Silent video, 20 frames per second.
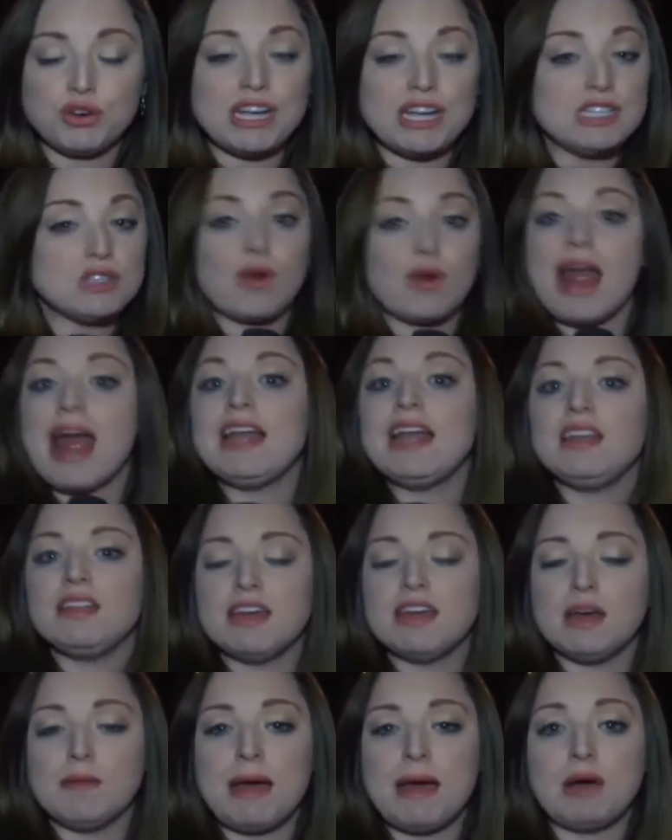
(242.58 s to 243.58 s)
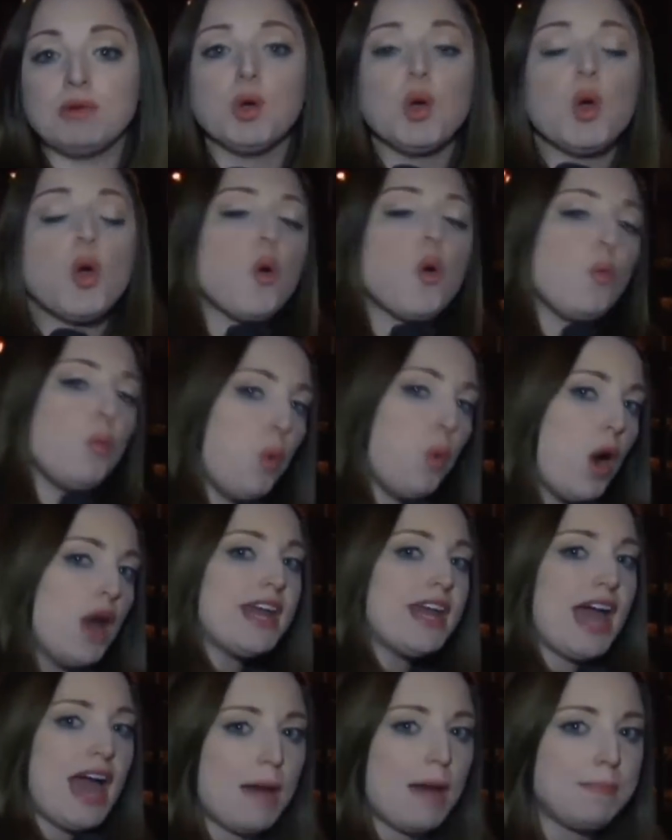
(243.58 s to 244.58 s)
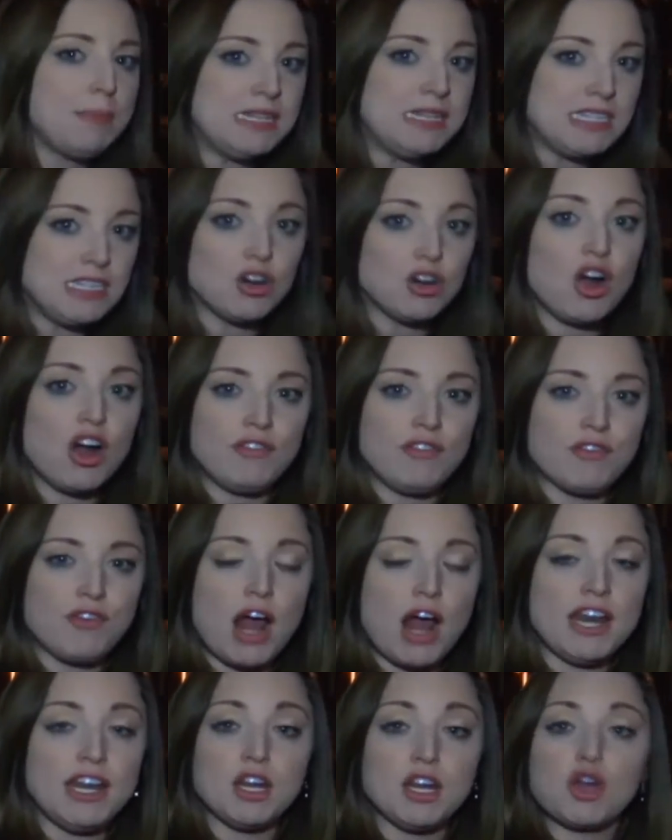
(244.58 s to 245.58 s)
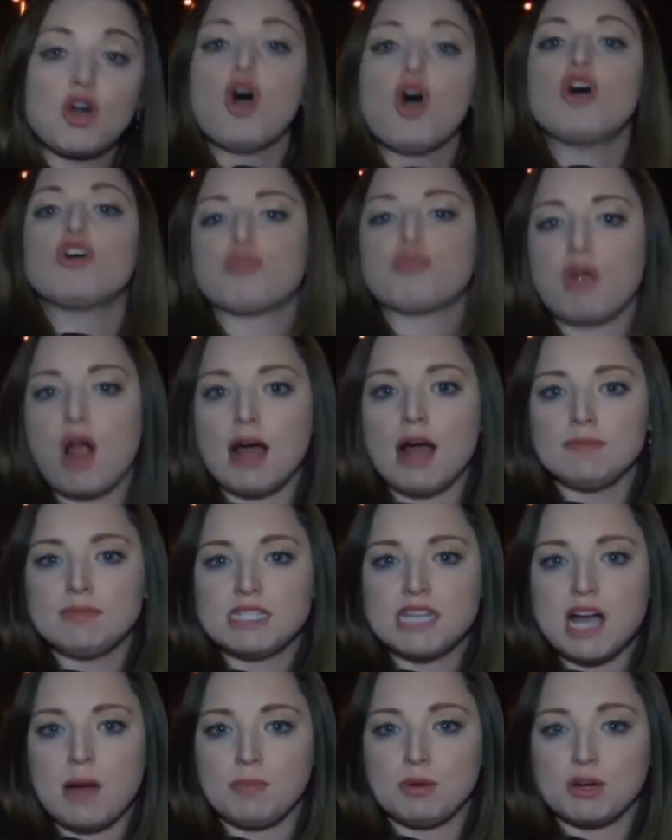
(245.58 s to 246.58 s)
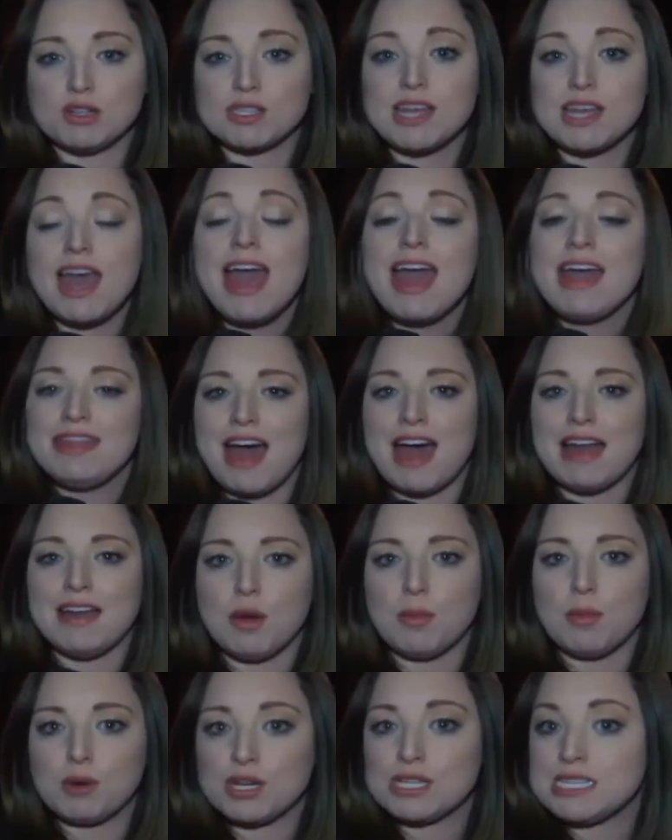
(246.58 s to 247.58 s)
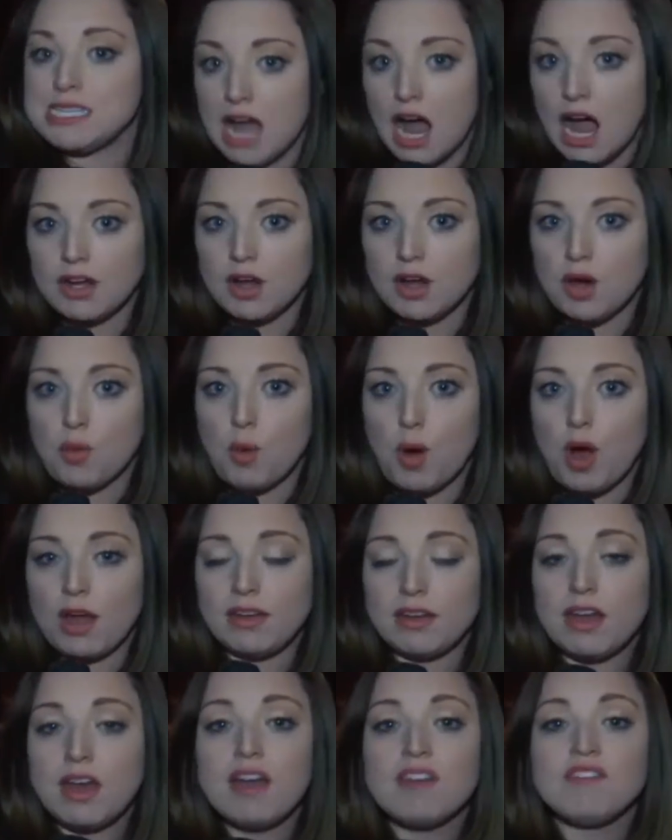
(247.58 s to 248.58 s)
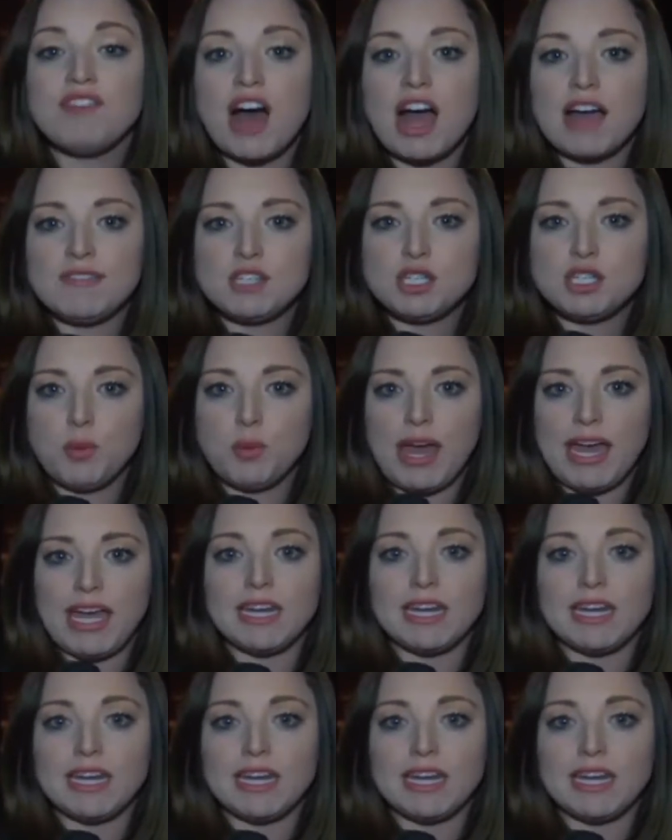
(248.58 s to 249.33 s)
is or anything about what happened here on Friday, to call Crime Stoppers. That number is 901-528.